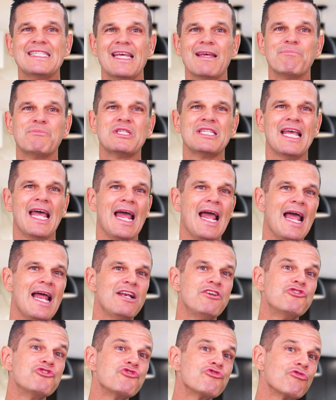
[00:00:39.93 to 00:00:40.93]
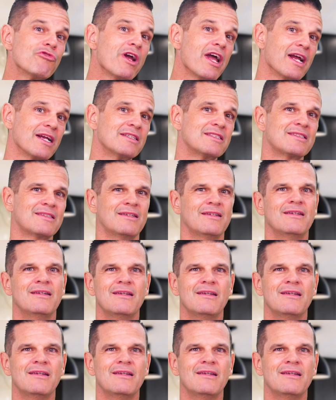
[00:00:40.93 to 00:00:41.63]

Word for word: tips and tricks.